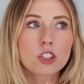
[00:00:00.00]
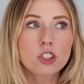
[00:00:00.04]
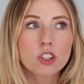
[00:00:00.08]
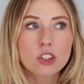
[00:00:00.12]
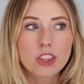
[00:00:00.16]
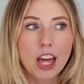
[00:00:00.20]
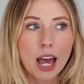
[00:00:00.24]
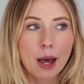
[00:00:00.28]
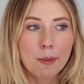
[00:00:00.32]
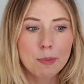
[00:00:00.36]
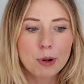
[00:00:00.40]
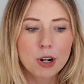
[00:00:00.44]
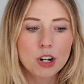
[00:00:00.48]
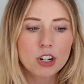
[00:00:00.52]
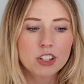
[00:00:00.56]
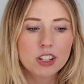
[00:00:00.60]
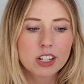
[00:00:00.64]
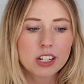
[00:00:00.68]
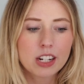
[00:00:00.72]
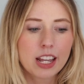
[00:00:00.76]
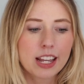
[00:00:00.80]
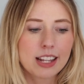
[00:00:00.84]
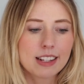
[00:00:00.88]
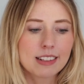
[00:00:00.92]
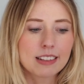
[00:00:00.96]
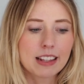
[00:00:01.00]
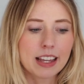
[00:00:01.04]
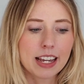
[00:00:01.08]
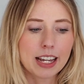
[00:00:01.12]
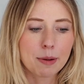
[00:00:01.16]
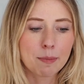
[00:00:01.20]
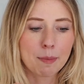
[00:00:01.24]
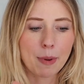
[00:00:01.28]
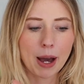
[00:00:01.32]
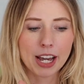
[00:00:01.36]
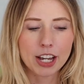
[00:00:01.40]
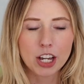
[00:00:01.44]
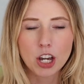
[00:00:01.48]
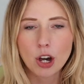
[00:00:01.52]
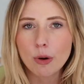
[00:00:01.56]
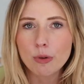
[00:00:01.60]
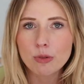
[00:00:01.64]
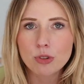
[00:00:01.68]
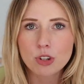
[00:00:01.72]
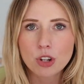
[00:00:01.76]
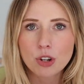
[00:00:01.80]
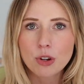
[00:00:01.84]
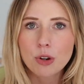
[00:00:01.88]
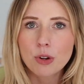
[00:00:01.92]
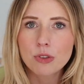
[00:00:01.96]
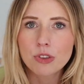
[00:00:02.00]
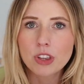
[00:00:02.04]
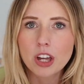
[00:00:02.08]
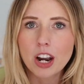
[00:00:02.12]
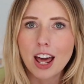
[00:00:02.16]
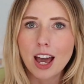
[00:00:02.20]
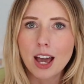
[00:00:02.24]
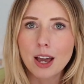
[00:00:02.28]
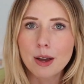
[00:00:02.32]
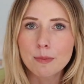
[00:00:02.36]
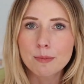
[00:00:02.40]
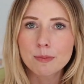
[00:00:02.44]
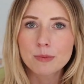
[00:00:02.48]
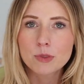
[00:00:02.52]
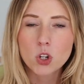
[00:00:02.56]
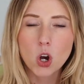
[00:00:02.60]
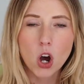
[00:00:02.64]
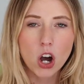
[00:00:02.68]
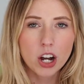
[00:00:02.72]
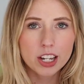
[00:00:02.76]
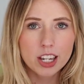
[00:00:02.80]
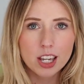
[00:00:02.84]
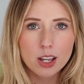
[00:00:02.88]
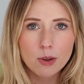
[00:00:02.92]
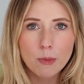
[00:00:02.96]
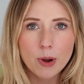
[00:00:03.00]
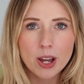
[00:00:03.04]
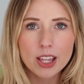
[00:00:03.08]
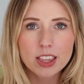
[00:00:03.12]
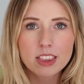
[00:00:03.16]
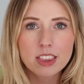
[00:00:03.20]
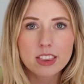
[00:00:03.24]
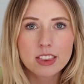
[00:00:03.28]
that person is like my go-to that I'm talking with.